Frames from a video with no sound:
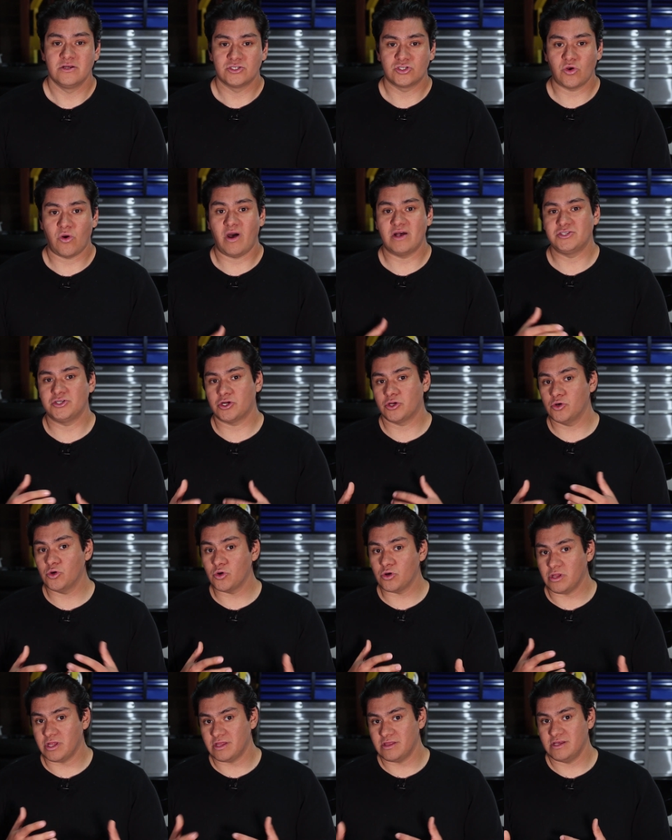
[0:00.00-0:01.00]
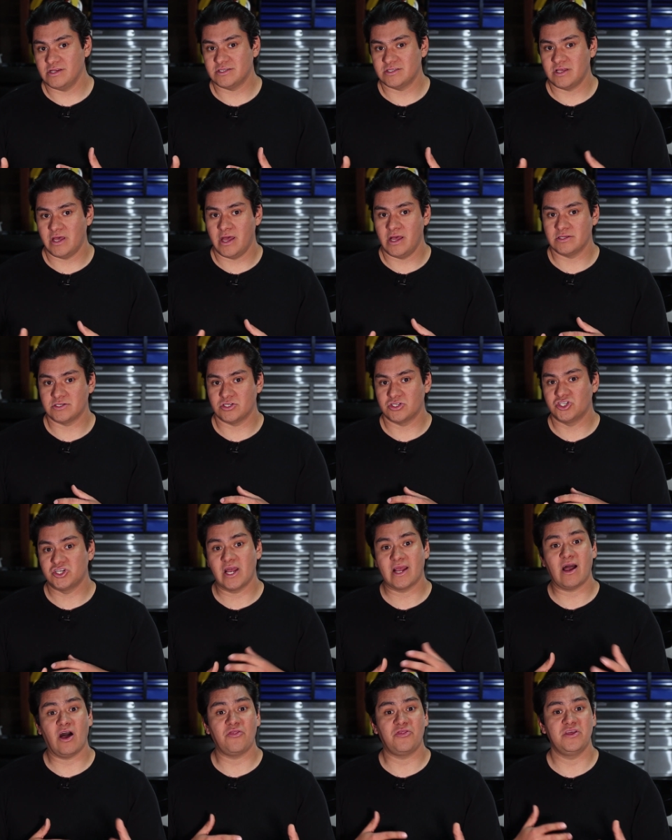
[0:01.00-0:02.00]
So as you're Googling these things,
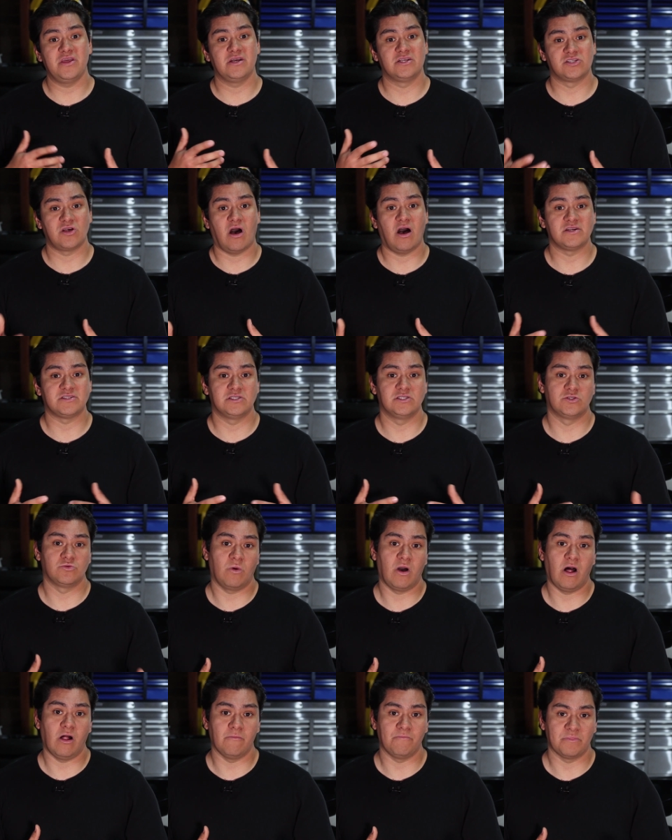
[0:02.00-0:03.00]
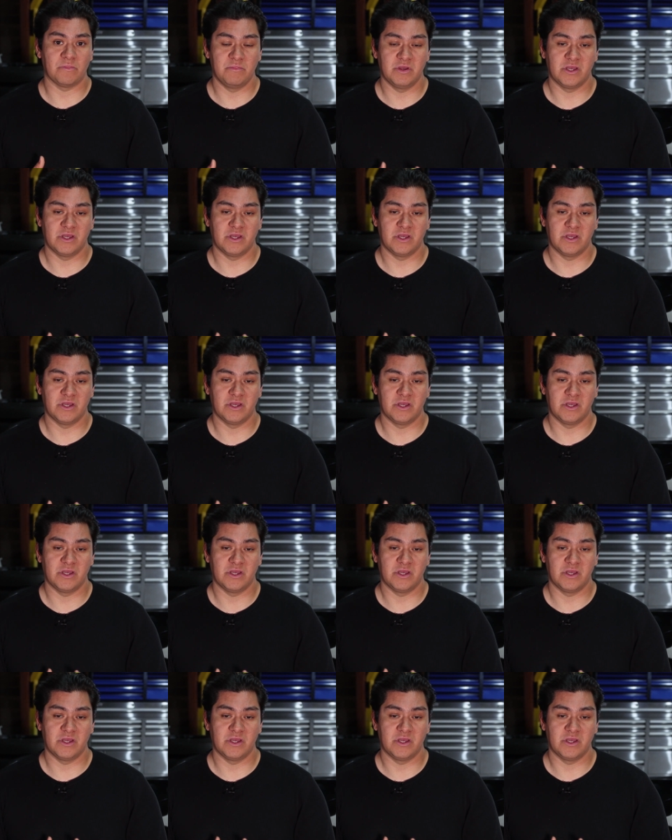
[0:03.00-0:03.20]
check out the exhaust as well,